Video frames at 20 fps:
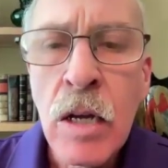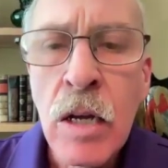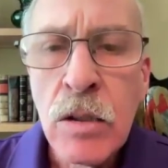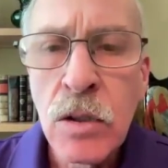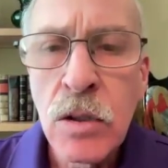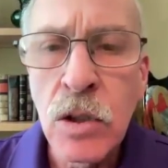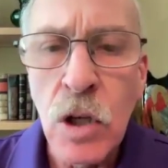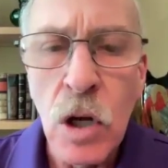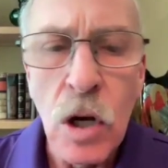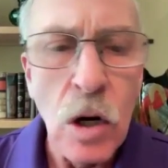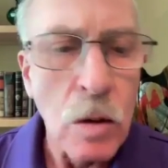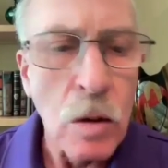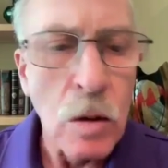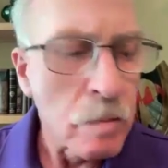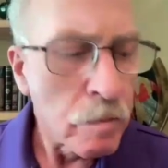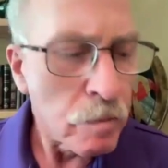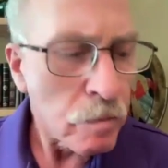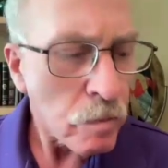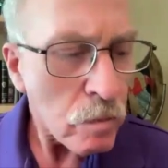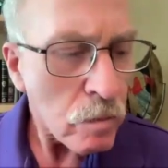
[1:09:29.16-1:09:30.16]
So
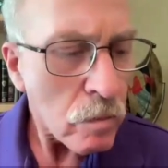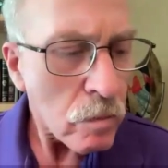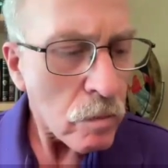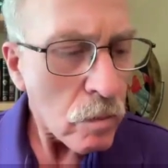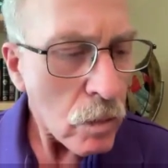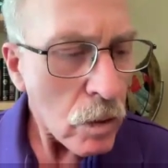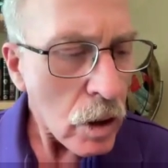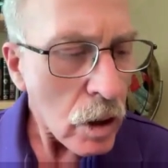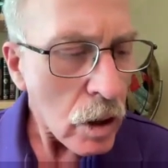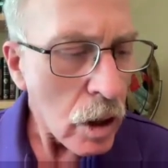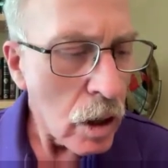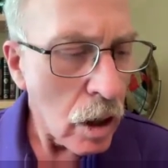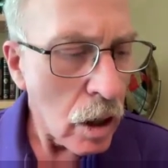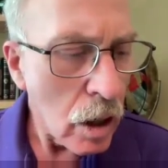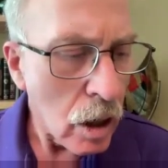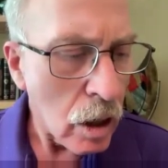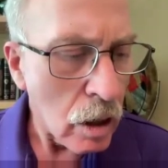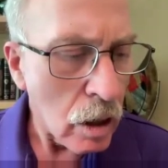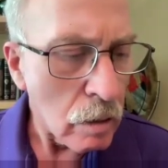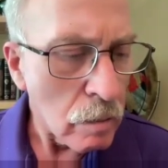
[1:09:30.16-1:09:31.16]

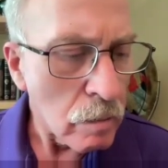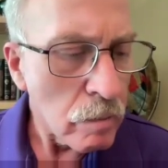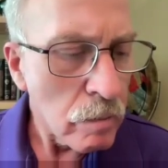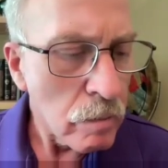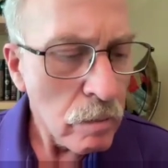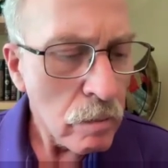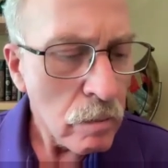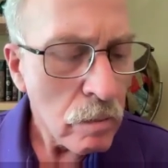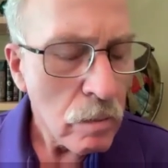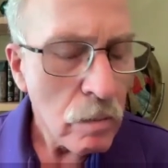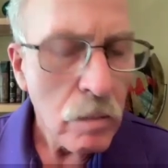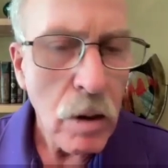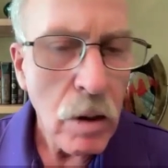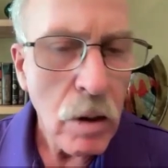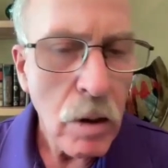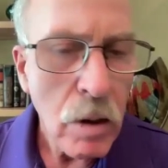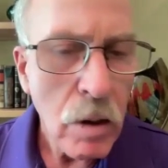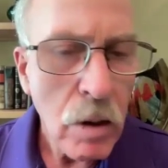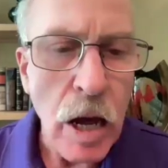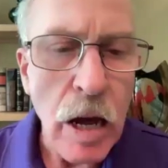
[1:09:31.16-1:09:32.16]

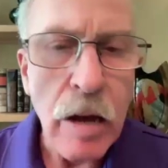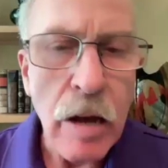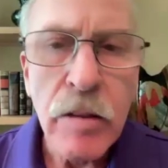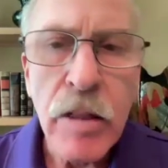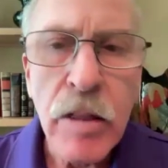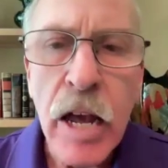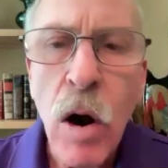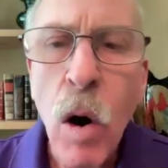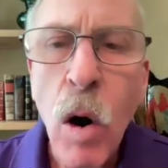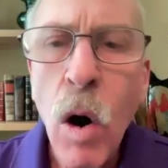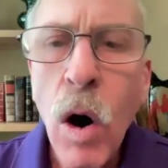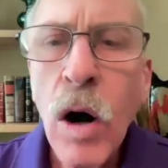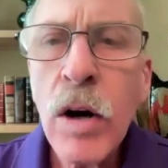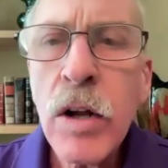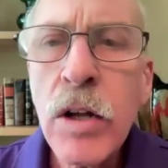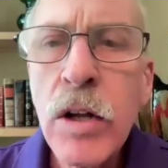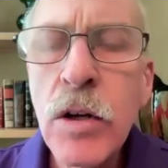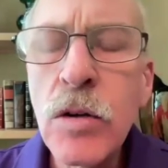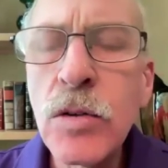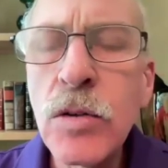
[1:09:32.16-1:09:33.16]
they are
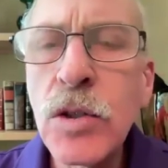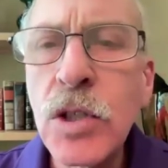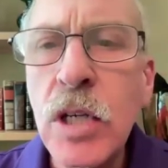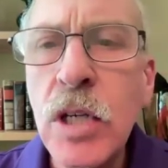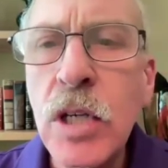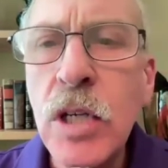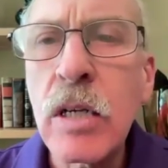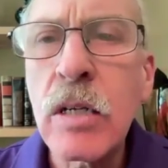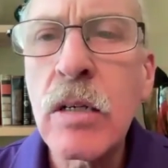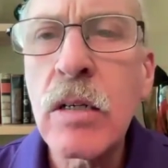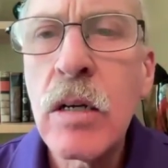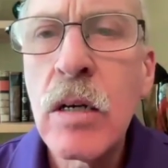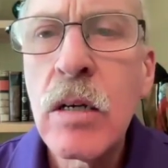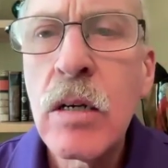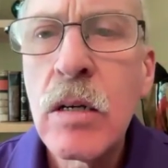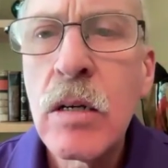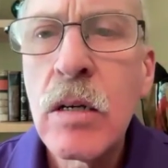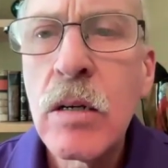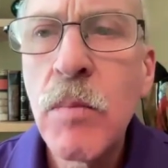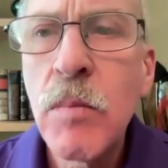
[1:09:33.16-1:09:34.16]
using
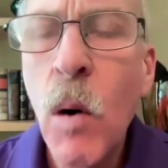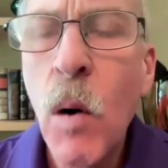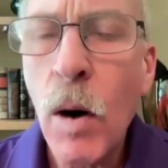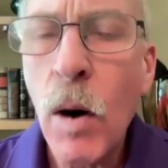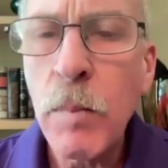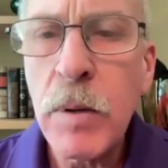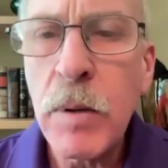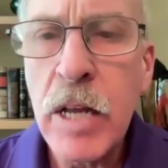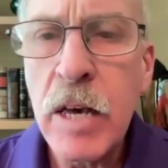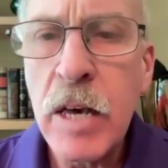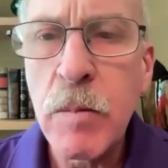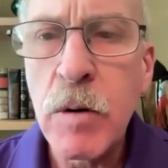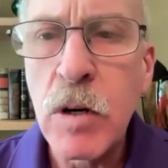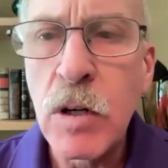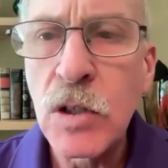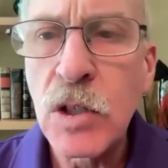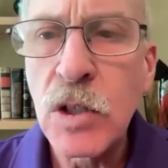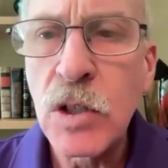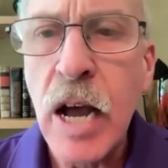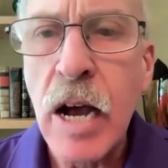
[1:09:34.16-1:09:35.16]
PARP
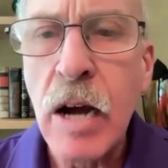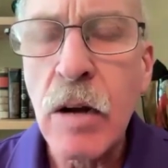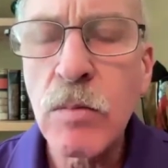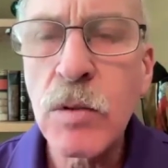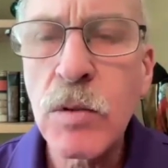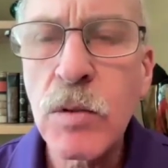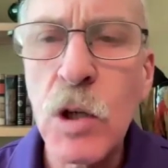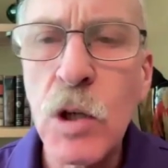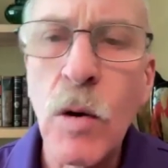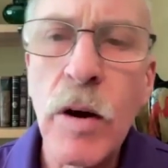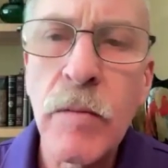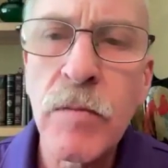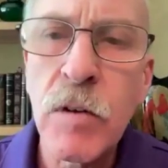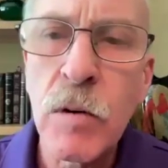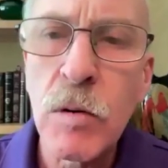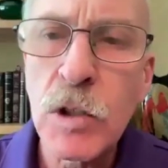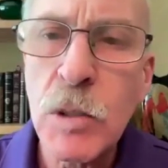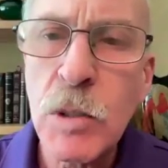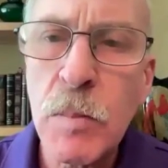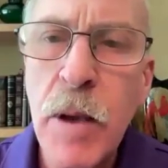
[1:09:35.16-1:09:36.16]
inhibitors now. So if there
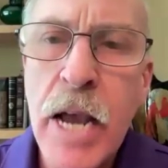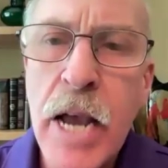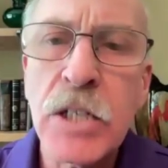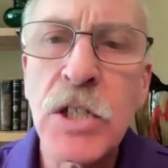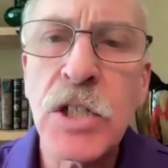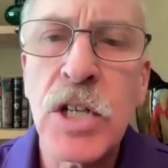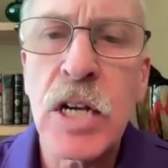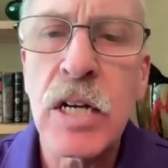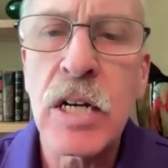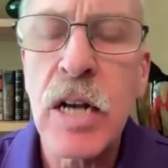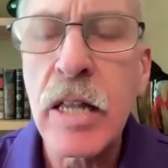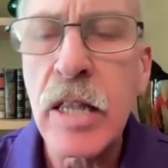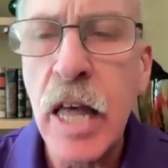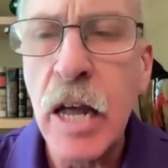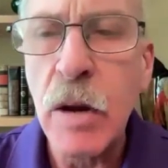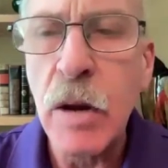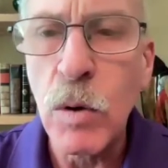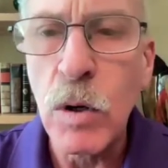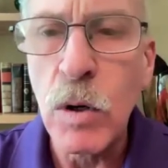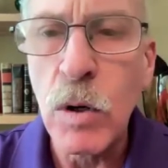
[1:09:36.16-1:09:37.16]
was a patient and
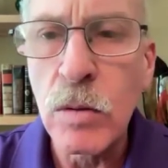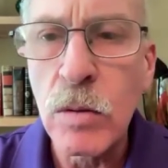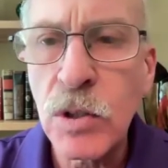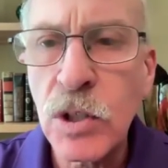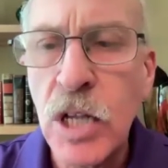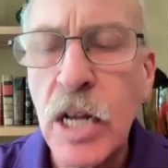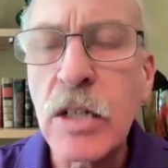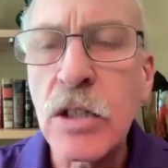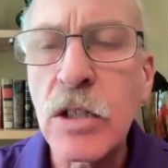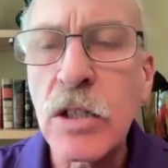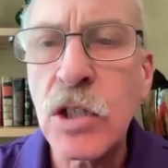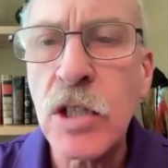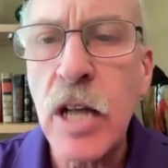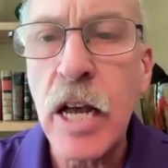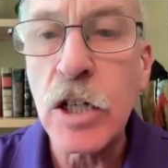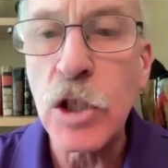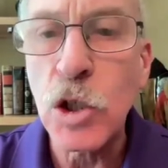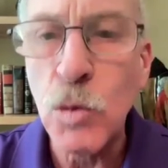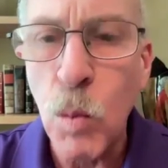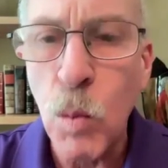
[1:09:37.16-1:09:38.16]
they were, say,
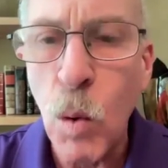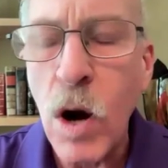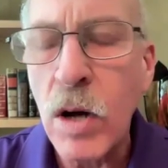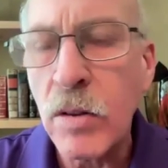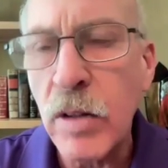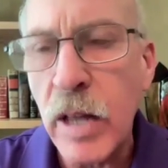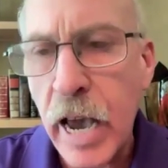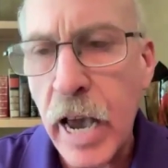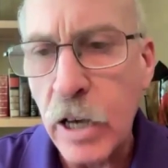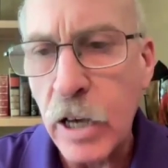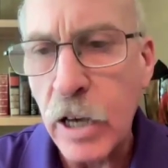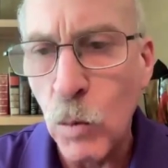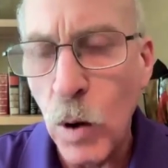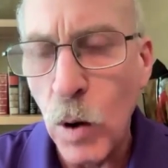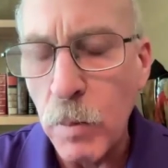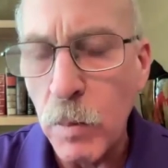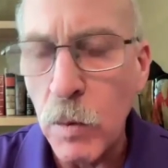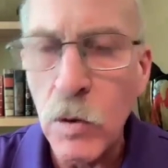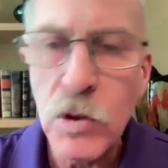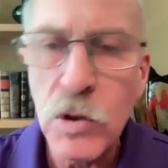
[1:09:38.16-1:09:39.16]
stage 1, they had
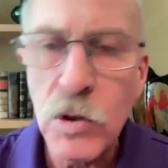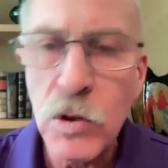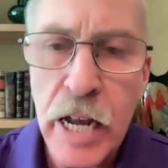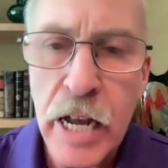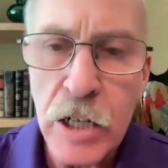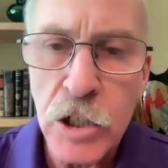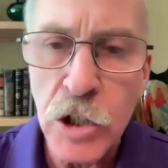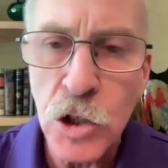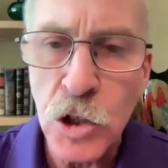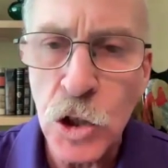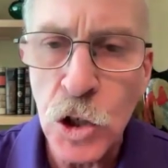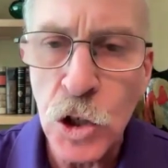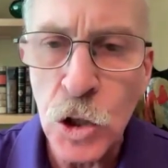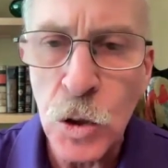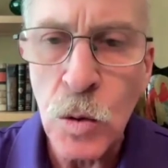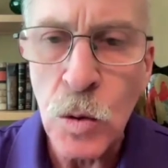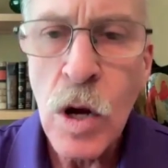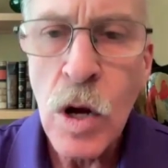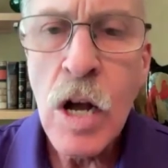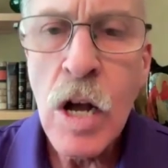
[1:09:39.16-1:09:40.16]
Whipple, stage
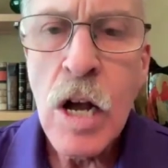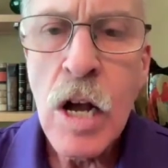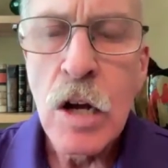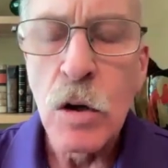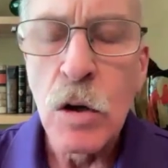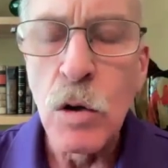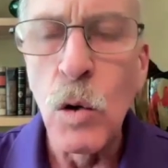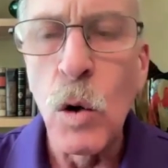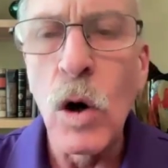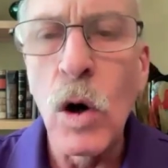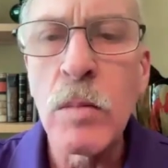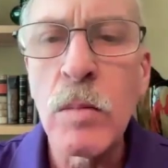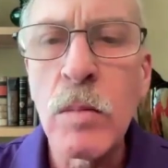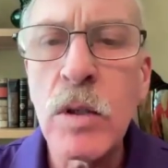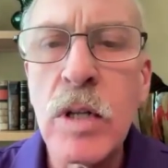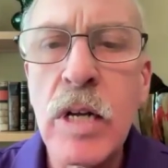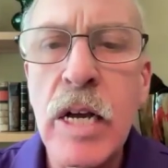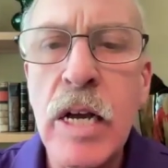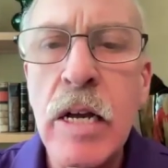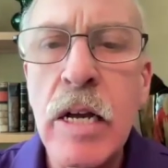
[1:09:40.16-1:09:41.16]
2,
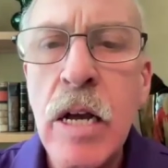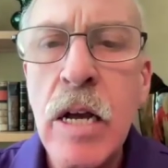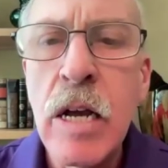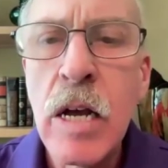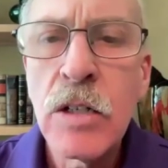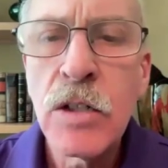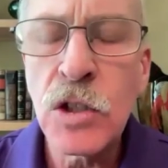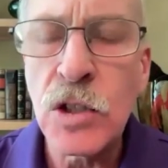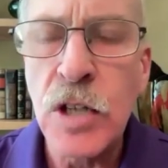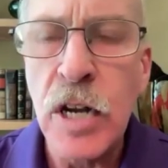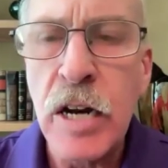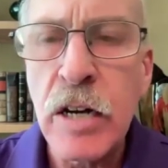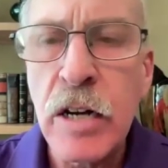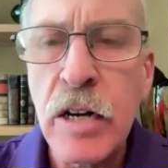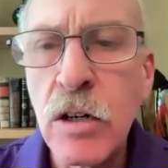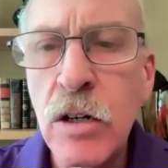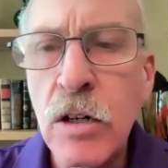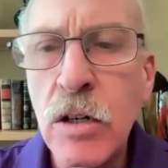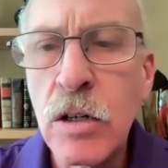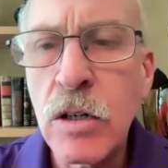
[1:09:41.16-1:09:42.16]
normally
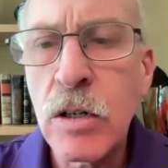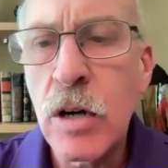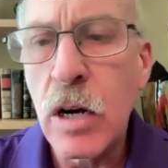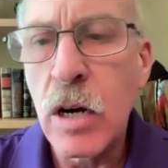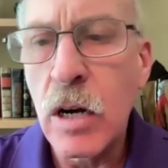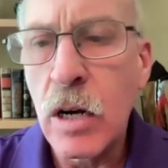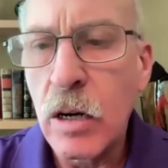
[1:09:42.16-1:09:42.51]
standard